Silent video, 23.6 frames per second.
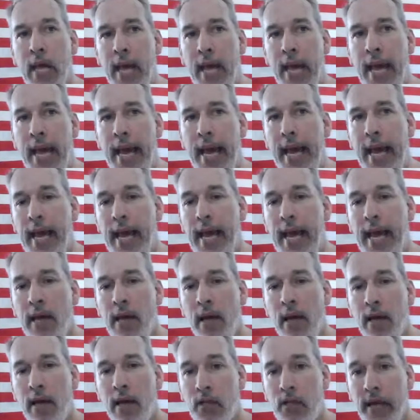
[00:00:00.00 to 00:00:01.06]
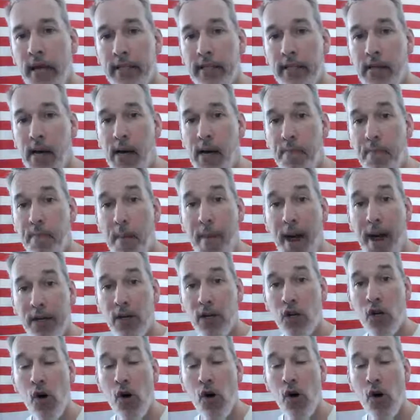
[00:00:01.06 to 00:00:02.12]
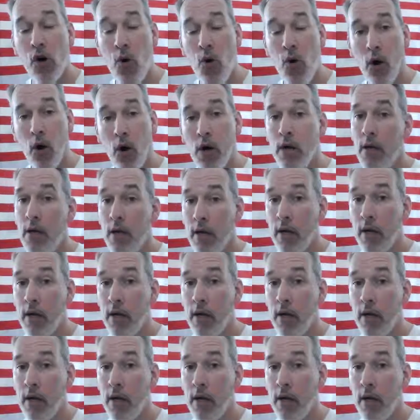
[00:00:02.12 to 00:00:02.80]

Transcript: he sets up a medical corps